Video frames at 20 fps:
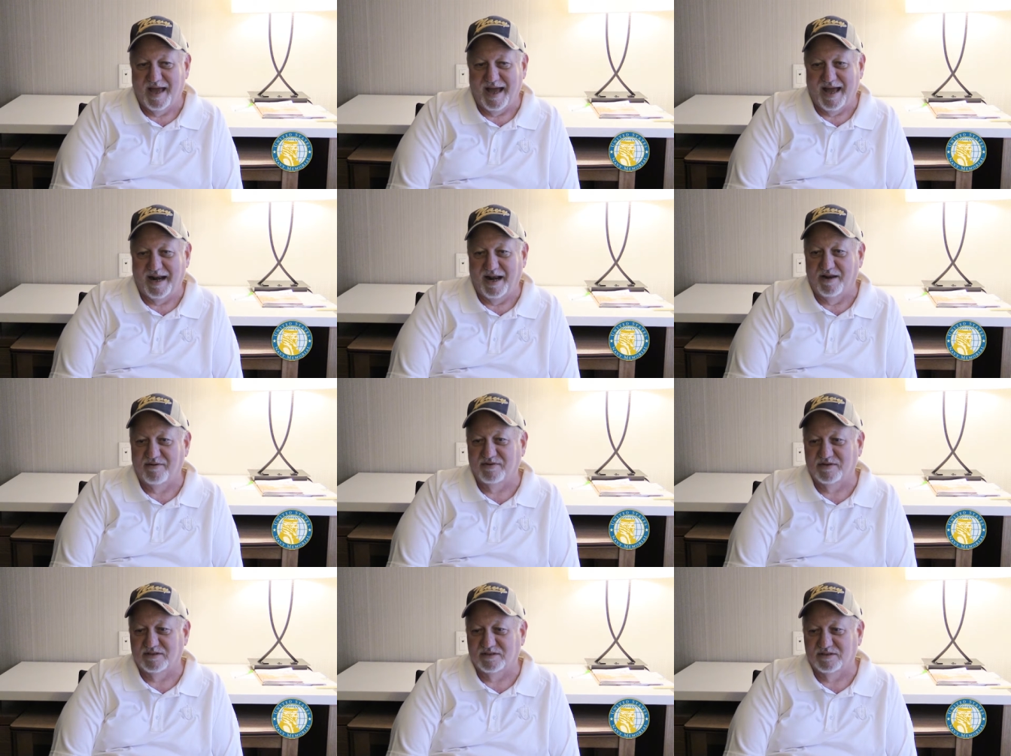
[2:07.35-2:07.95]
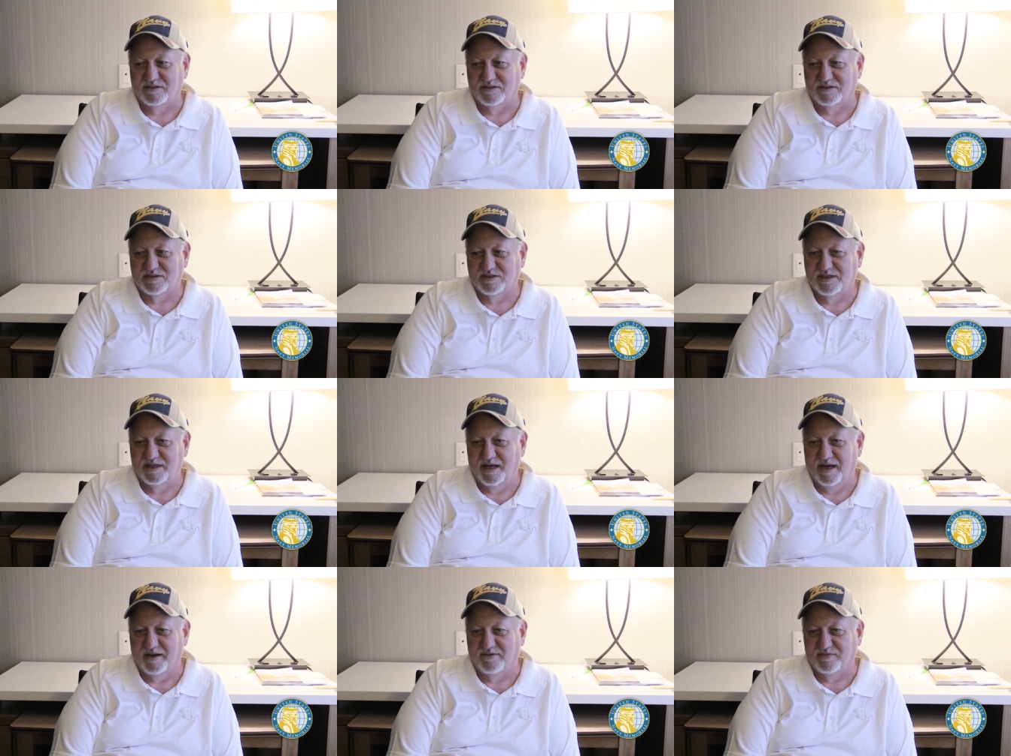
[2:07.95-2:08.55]
I'd ever
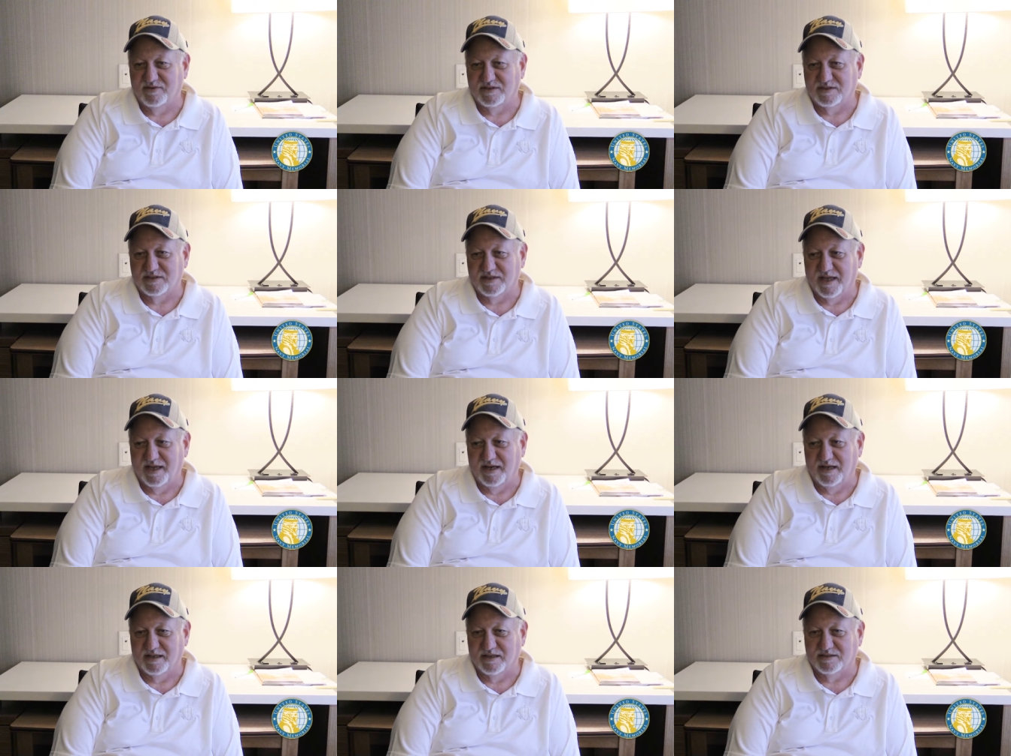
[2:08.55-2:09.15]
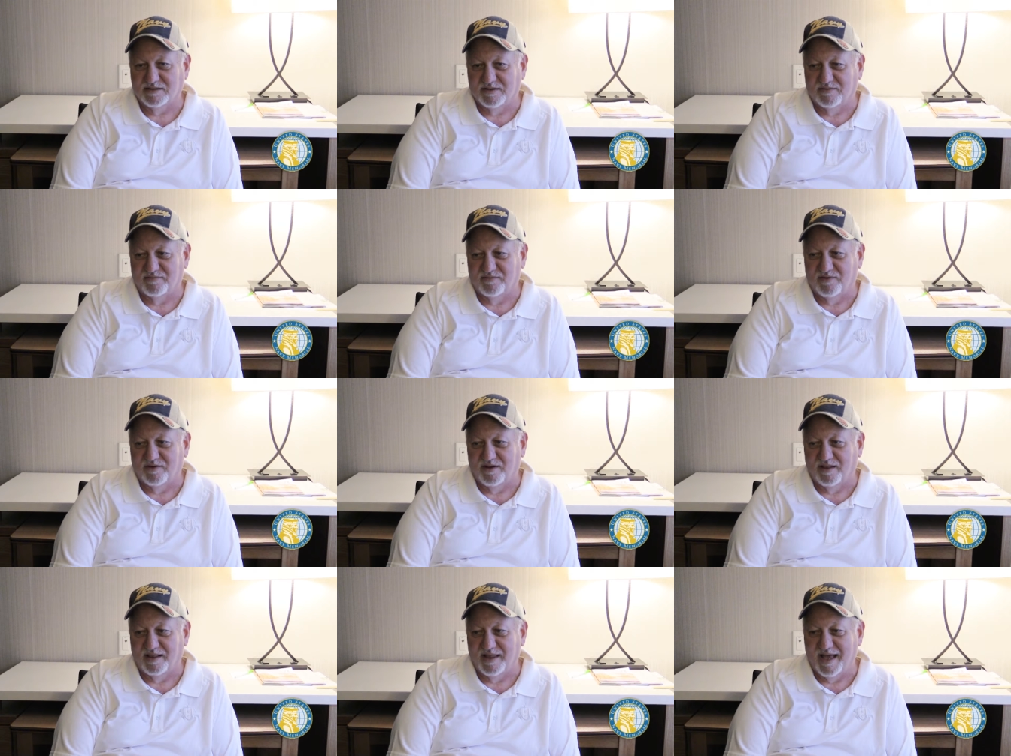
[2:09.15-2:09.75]
seen every state except
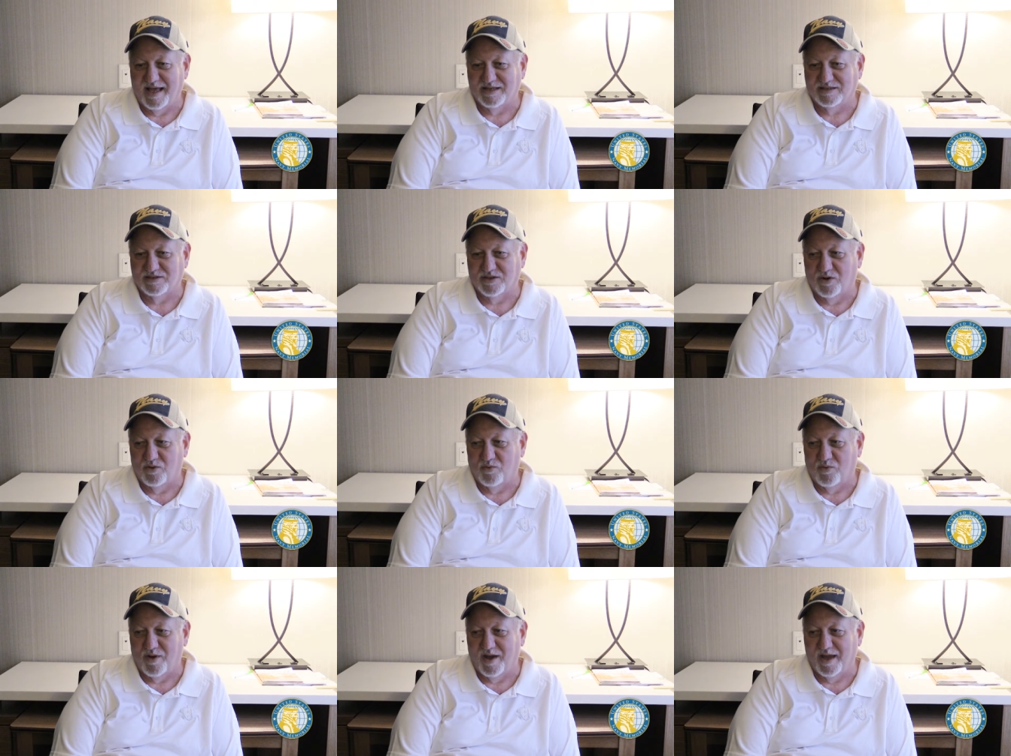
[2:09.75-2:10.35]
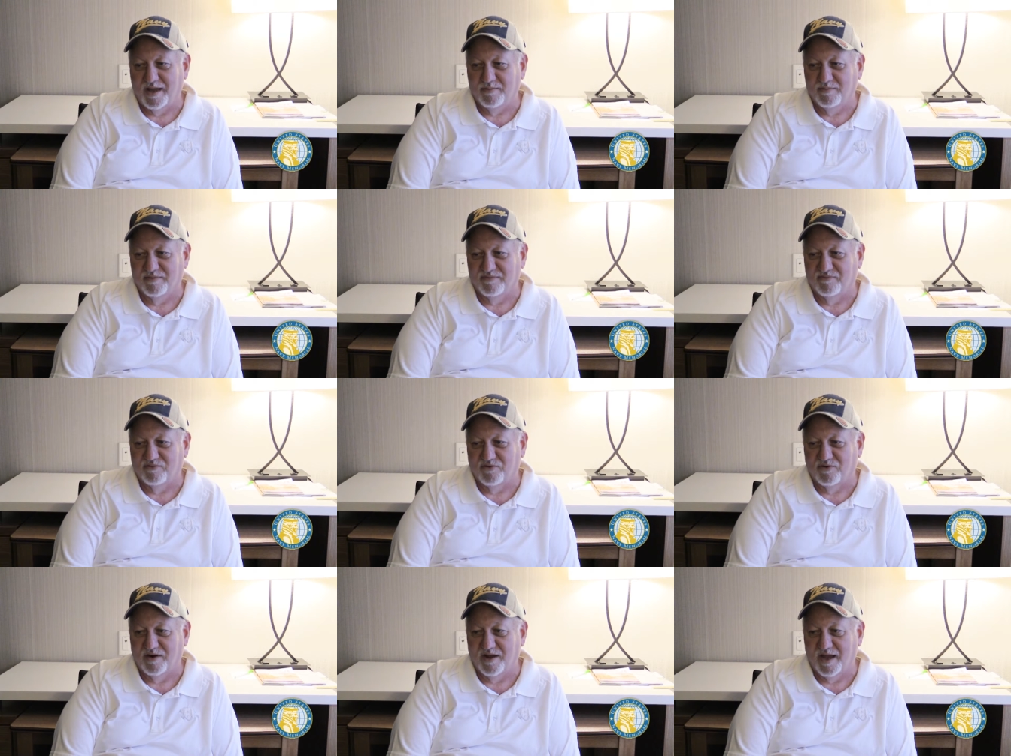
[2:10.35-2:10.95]
for Alaska and Hawaii
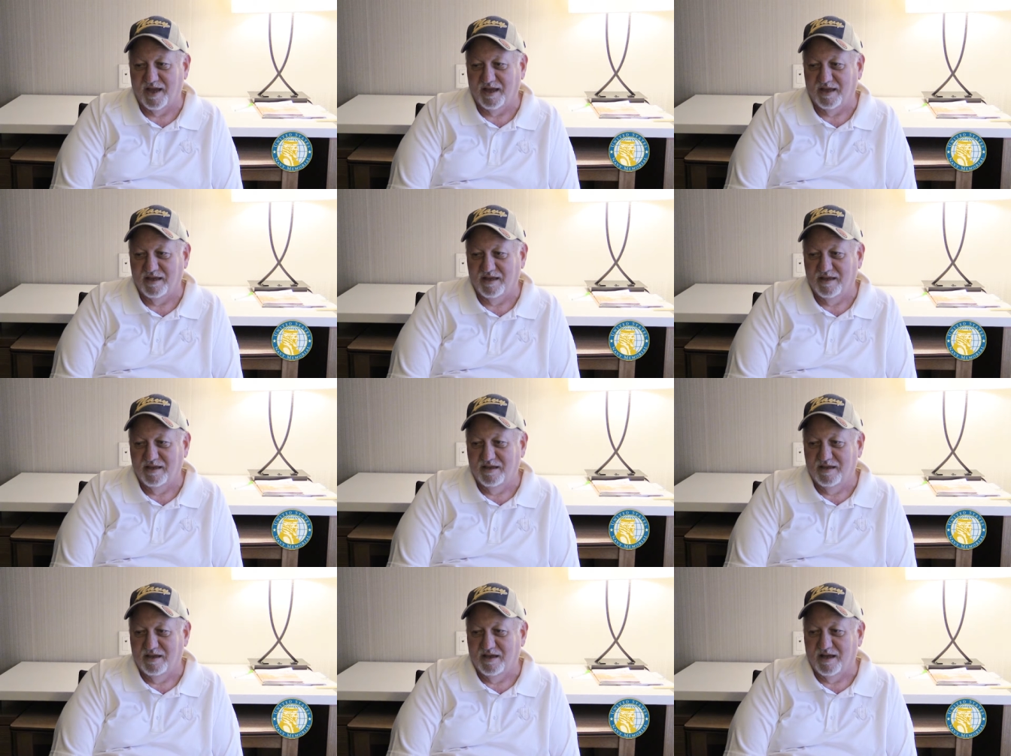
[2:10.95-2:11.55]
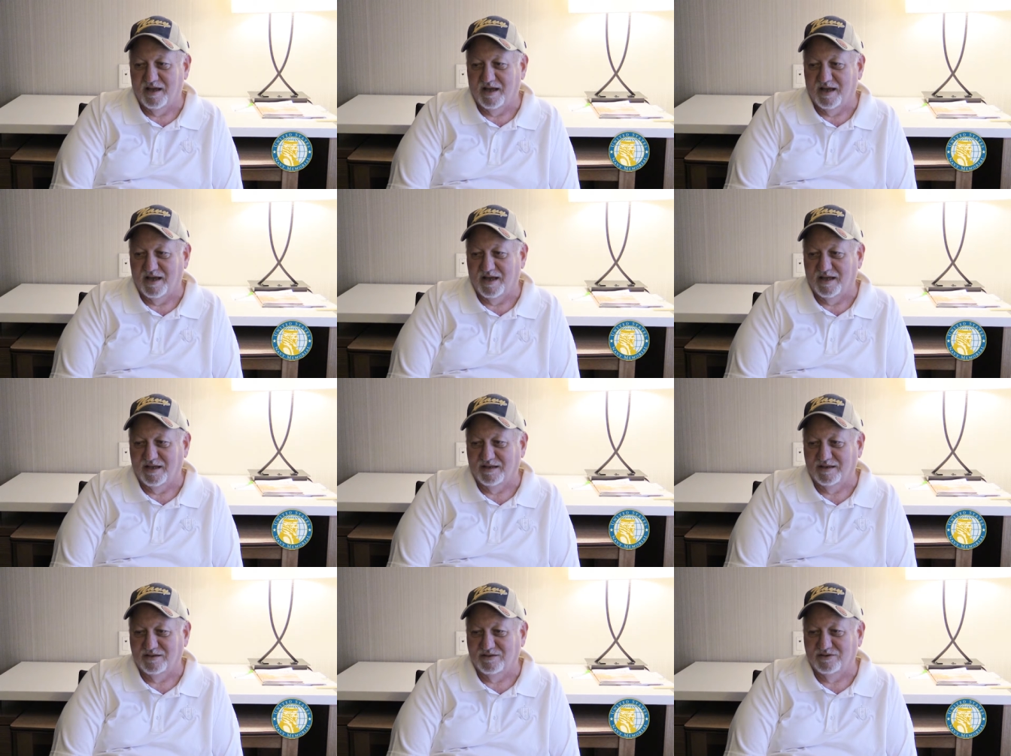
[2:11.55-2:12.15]
before I
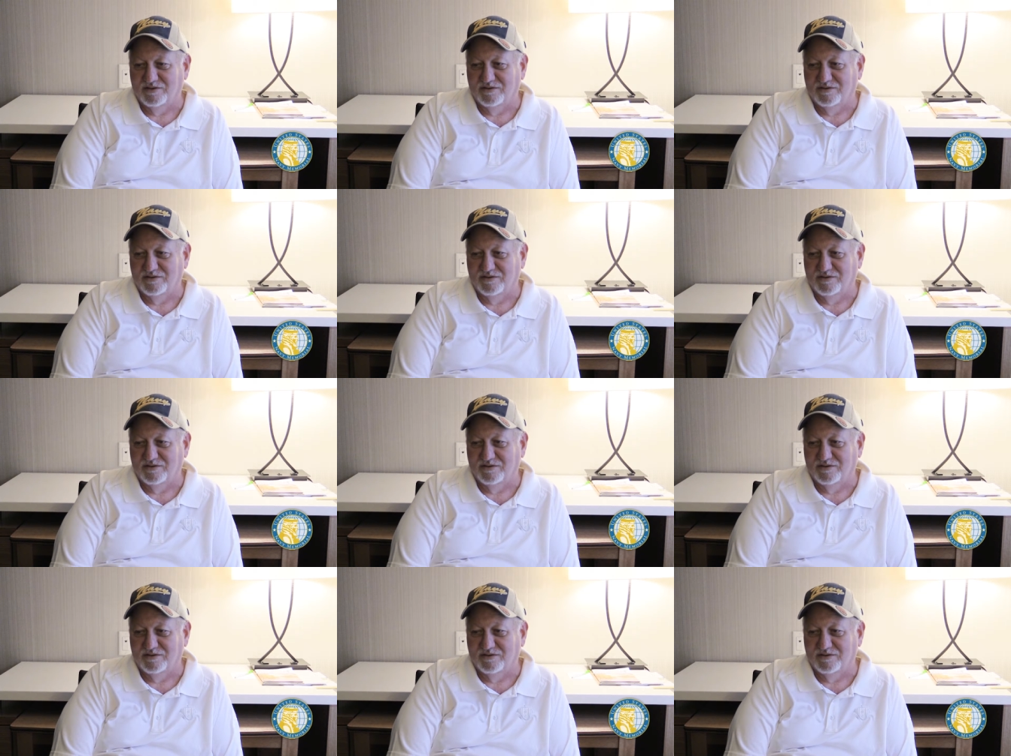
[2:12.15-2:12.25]
uh,